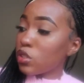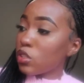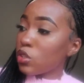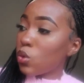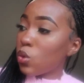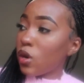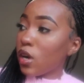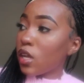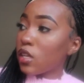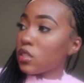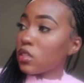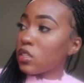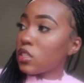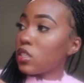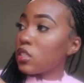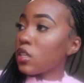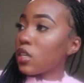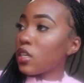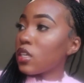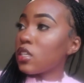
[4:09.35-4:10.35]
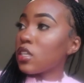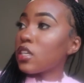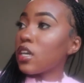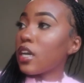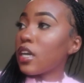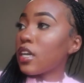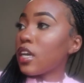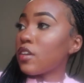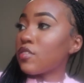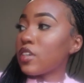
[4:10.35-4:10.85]
good quality like
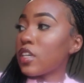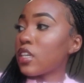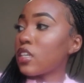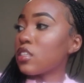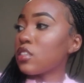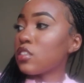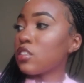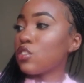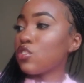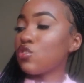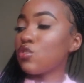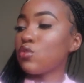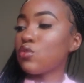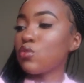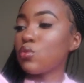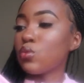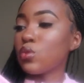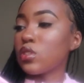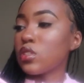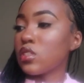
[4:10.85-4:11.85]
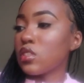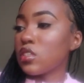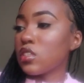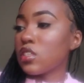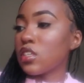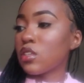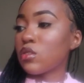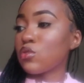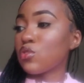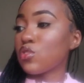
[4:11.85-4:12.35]
I haven't had any issues with
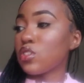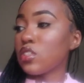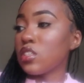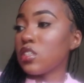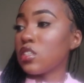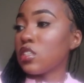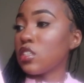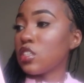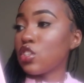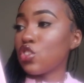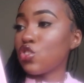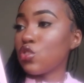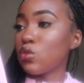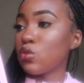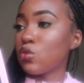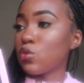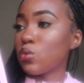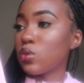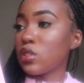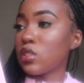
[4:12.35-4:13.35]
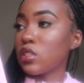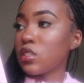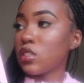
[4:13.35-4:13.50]
it I don't see any issues with